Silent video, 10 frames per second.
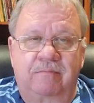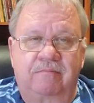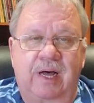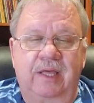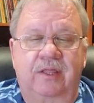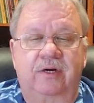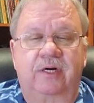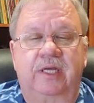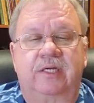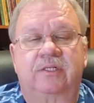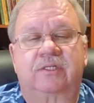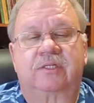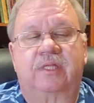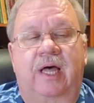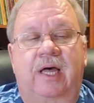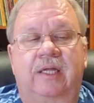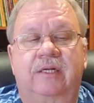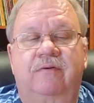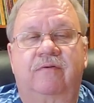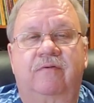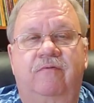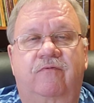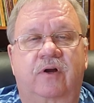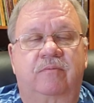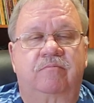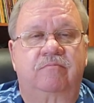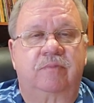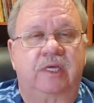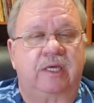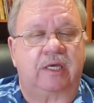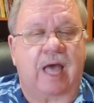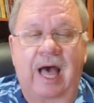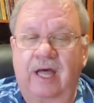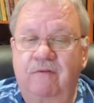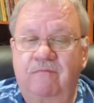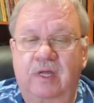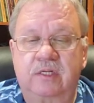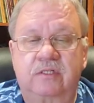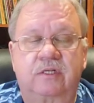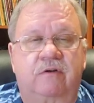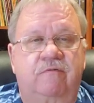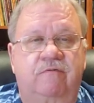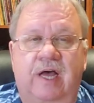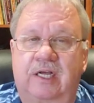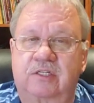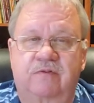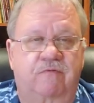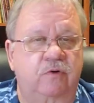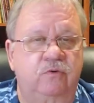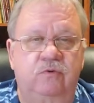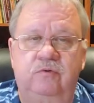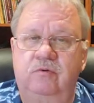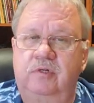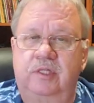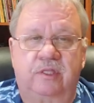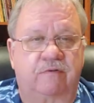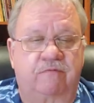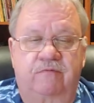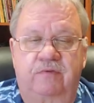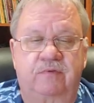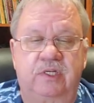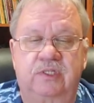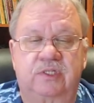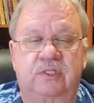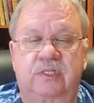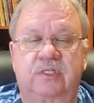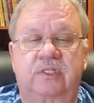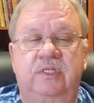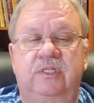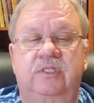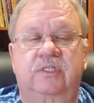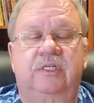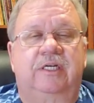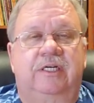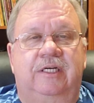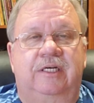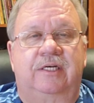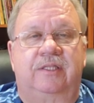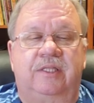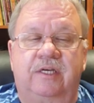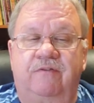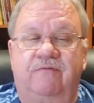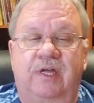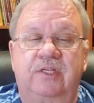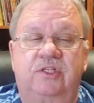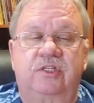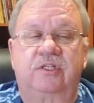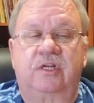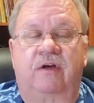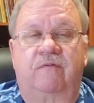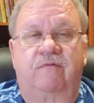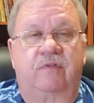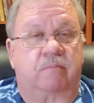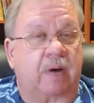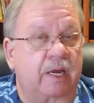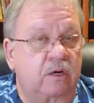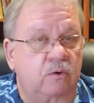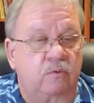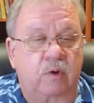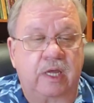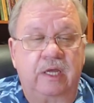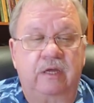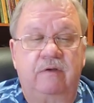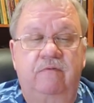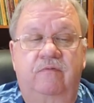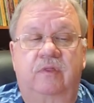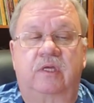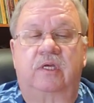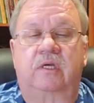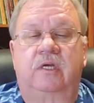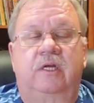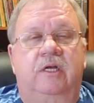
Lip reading: My theory is that from the advent of fast food in the 50s and 60s, the invention of the microwave, the